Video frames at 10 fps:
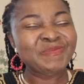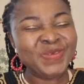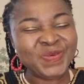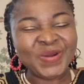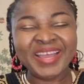
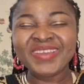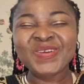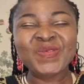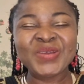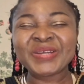
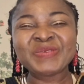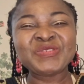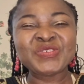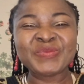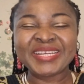Meanwhile, welcome
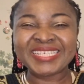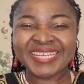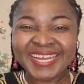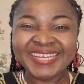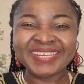to my
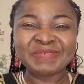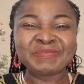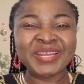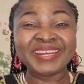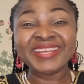channel.
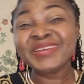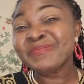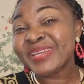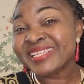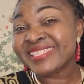My
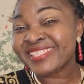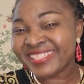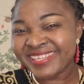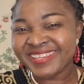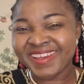name is
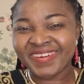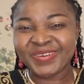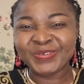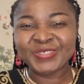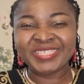
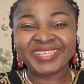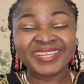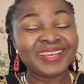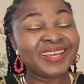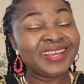Chinyere
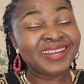Ojike.